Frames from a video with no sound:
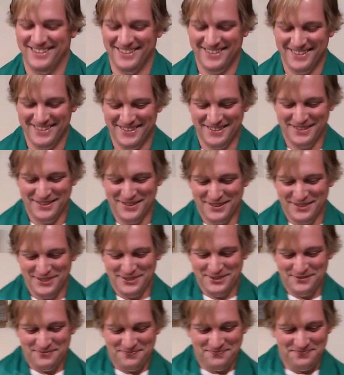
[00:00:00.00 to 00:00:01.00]

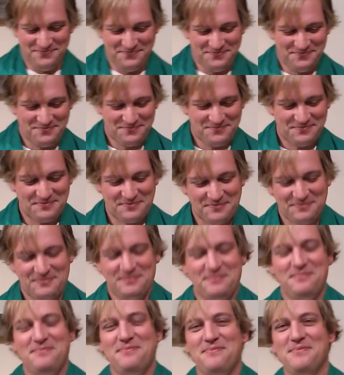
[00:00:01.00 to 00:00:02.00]

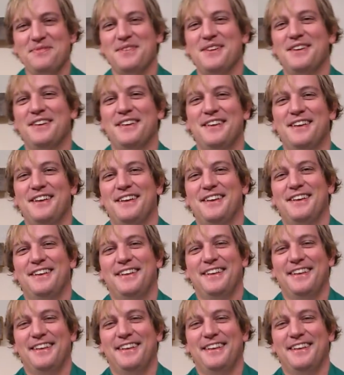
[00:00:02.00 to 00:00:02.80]
[no speech]